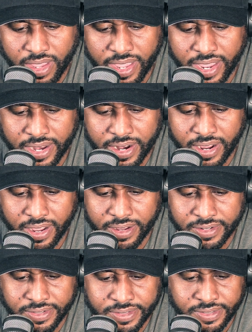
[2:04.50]
and
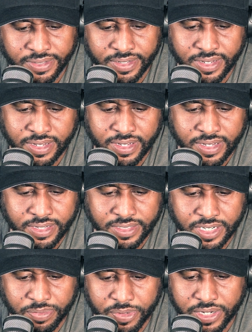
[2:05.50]

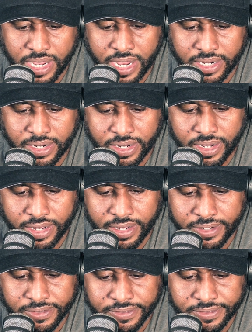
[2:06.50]
just been kind
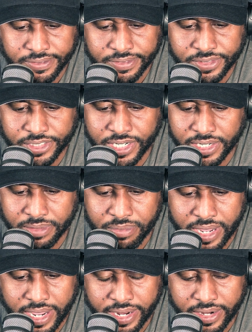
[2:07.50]
of chilling,
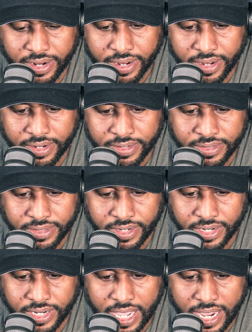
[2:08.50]
man. A
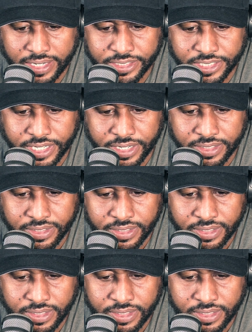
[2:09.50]
lot of shit